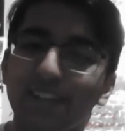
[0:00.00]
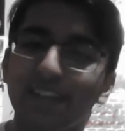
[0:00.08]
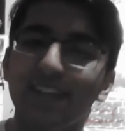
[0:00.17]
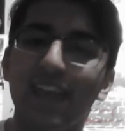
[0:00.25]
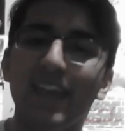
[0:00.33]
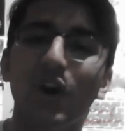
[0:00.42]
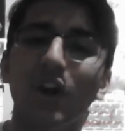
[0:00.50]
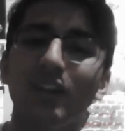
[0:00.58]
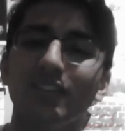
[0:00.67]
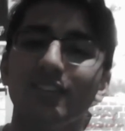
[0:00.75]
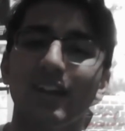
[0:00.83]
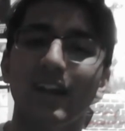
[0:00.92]
that they take on
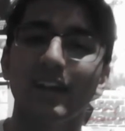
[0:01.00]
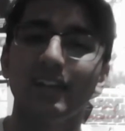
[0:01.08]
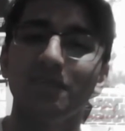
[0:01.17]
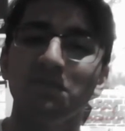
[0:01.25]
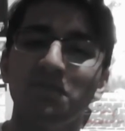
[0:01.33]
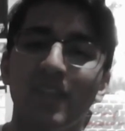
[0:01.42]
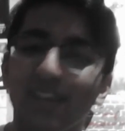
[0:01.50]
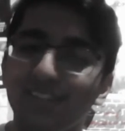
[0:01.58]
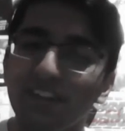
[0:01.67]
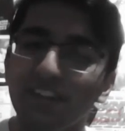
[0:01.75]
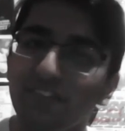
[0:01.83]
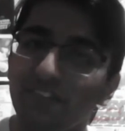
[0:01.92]
inside.
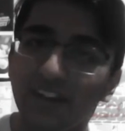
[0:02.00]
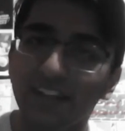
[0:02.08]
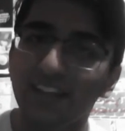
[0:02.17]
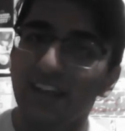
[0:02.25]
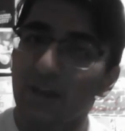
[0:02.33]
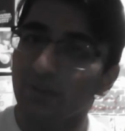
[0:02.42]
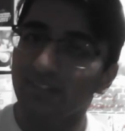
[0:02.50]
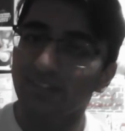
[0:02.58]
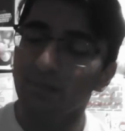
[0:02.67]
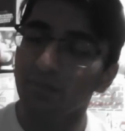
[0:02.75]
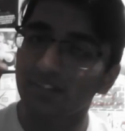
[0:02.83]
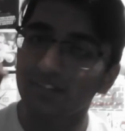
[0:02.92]
Isn't it funny what a
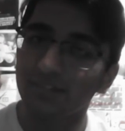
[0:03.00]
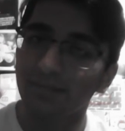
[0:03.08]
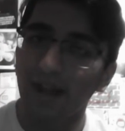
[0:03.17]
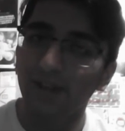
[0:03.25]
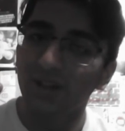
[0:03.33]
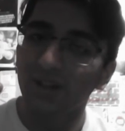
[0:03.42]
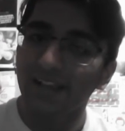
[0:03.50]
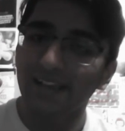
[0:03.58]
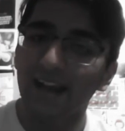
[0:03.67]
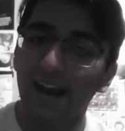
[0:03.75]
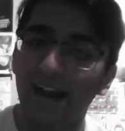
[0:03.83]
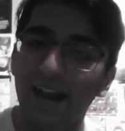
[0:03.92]
simple smile
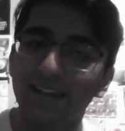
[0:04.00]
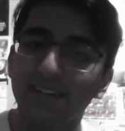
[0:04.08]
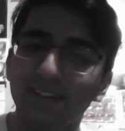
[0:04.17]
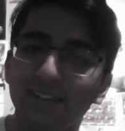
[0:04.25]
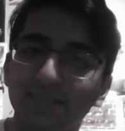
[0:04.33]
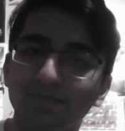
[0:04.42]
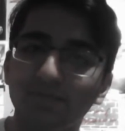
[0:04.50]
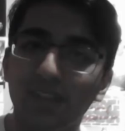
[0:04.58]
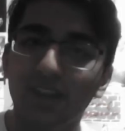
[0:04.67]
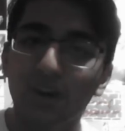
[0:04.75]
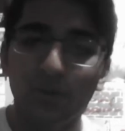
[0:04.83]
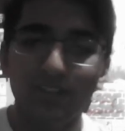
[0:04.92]
can hide?
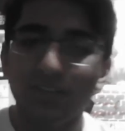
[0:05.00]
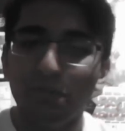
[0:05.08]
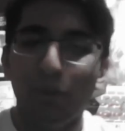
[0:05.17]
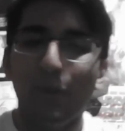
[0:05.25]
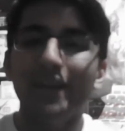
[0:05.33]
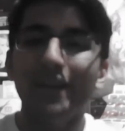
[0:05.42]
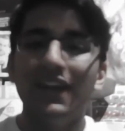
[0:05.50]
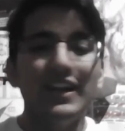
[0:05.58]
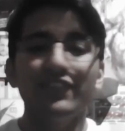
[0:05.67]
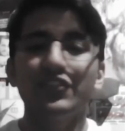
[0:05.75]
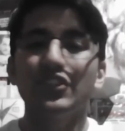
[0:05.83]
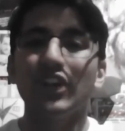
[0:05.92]
What is the point
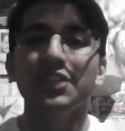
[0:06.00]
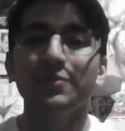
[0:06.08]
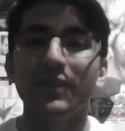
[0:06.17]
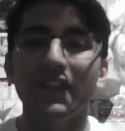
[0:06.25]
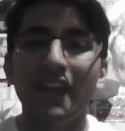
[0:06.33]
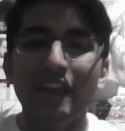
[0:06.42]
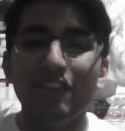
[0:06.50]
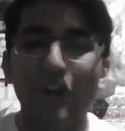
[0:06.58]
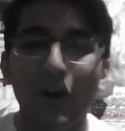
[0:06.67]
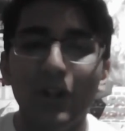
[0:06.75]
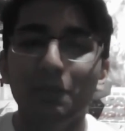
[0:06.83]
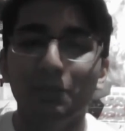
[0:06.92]
of judgment if
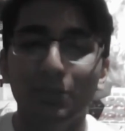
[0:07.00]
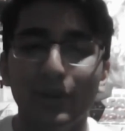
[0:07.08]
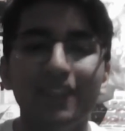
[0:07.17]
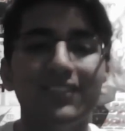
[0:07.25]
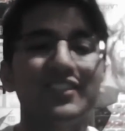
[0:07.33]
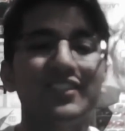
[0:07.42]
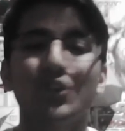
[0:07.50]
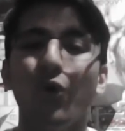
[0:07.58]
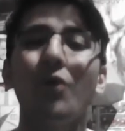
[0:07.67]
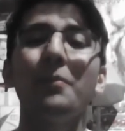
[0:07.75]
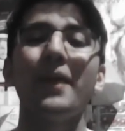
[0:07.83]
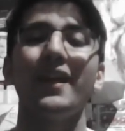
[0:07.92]
all it brings is
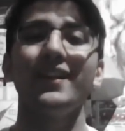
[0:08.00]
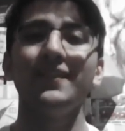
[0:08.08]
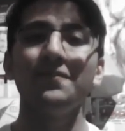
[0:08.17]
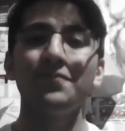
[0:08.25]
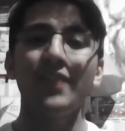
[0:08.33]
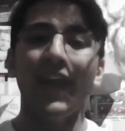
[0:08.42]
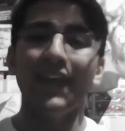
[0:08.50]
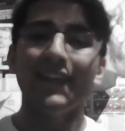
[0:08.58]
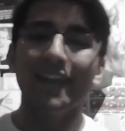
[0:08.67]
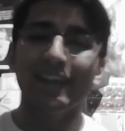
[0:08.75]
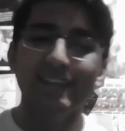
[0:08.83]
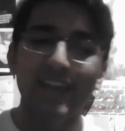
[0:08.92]
torment and
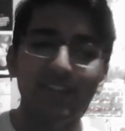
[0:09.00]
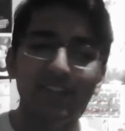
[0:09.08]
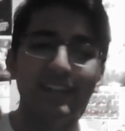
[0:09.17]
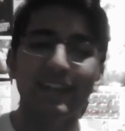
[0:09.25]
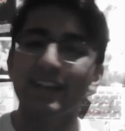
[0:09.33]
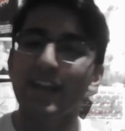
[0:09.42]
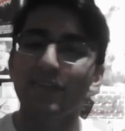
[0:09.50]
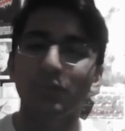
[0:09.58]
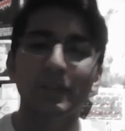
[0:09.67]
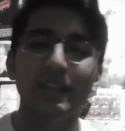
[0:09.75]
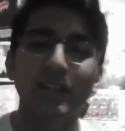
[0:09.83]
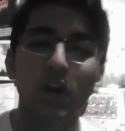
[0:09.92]
negativity that
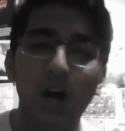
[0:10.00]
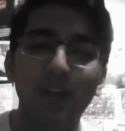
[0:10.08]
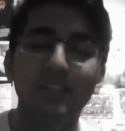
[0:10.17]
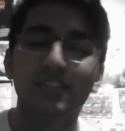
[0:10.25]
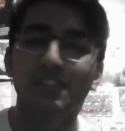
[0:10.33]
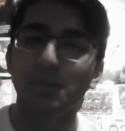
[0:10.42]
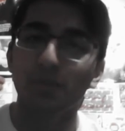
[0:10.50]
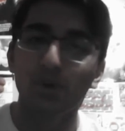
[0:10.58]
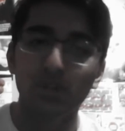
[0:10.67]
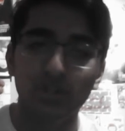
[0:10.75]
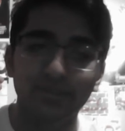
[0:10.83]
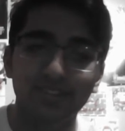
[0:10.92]
inevitably causes an
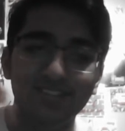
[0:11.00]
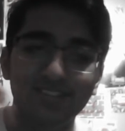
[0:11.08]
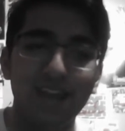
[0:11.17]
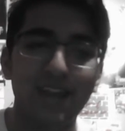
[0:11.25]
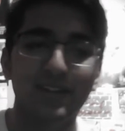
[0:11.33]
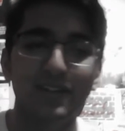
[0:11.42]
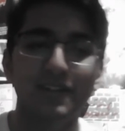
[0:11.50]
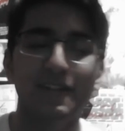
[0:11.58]
emotional descent?